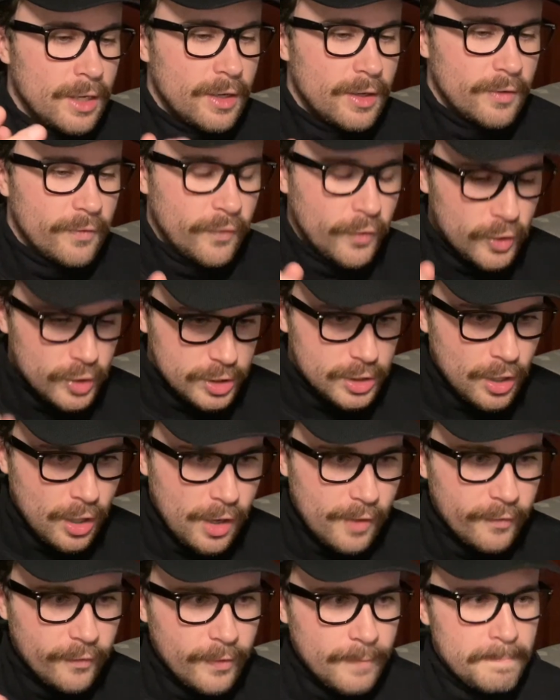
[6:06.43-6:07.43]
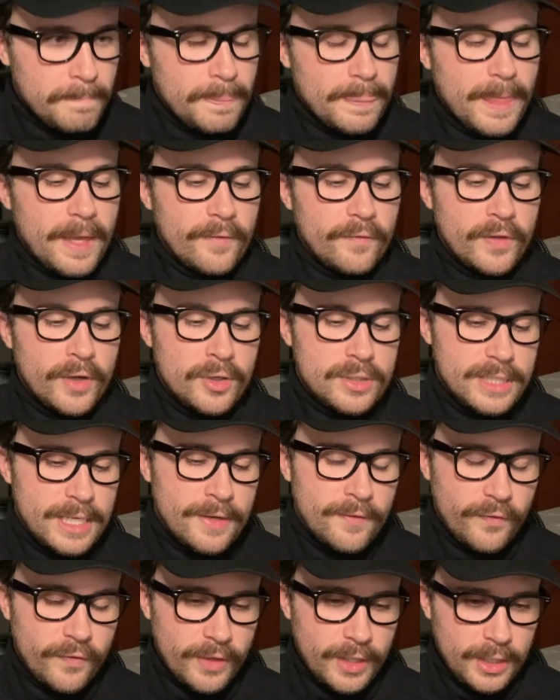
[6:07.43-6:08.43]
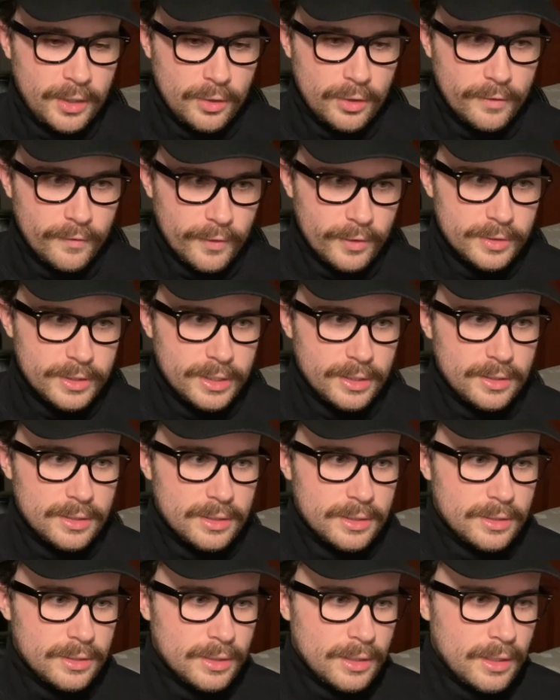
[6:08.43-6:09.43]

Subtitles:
First off, if there's infinite universes,